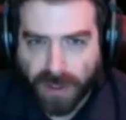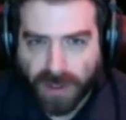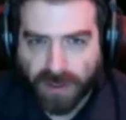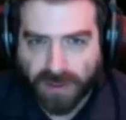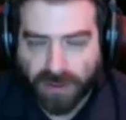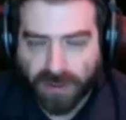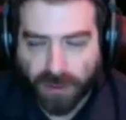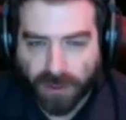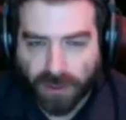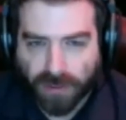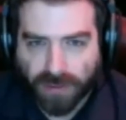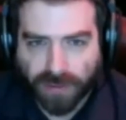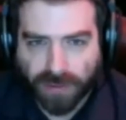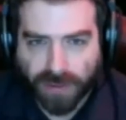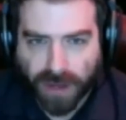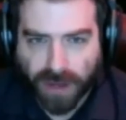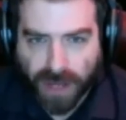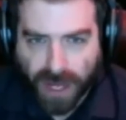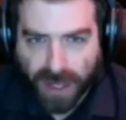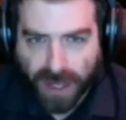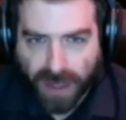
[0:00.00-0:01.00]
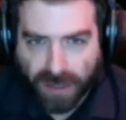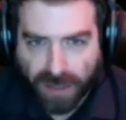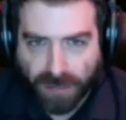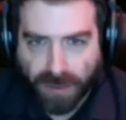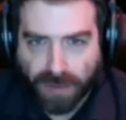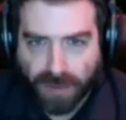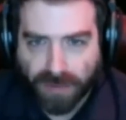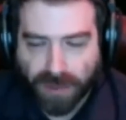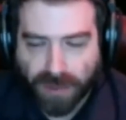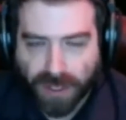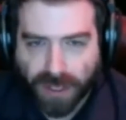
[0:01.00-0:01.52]
towards the very end of the
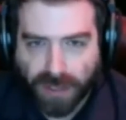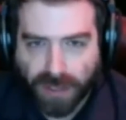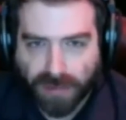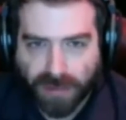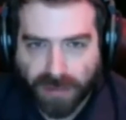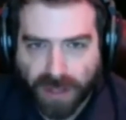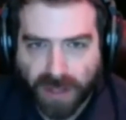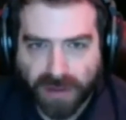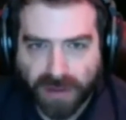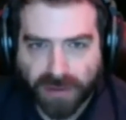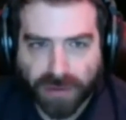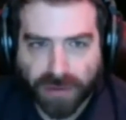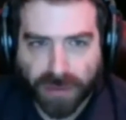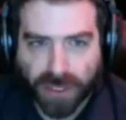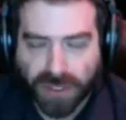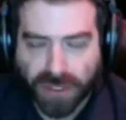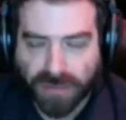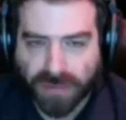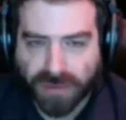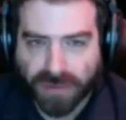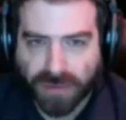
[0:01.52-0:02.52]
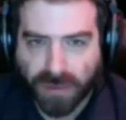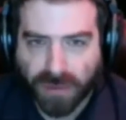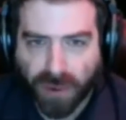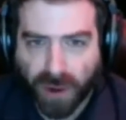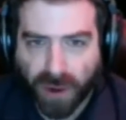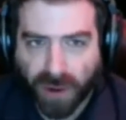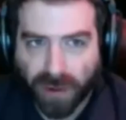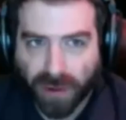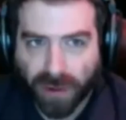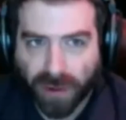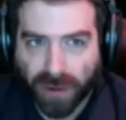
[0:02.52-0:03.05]
movie, and it's not too much of a
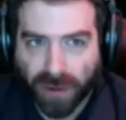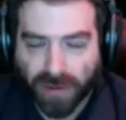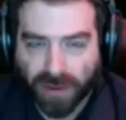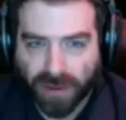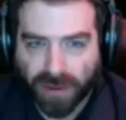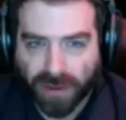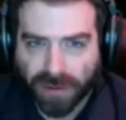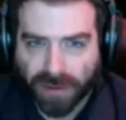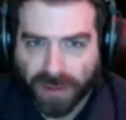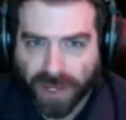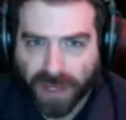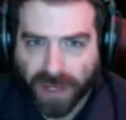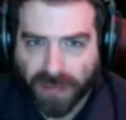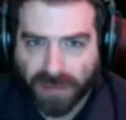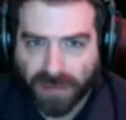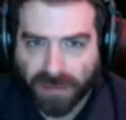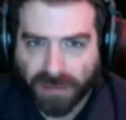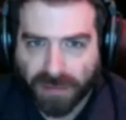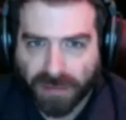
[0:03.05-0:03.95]
spoiler because it just kind of